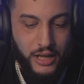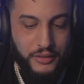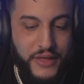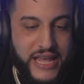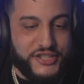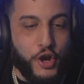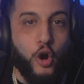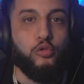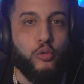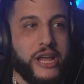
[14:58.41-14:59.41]
These
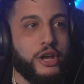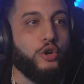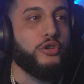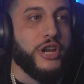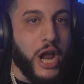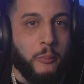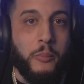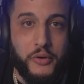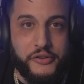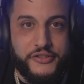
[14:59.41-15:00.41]
are real
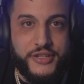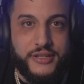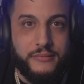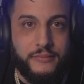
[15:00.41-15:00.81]
numbers.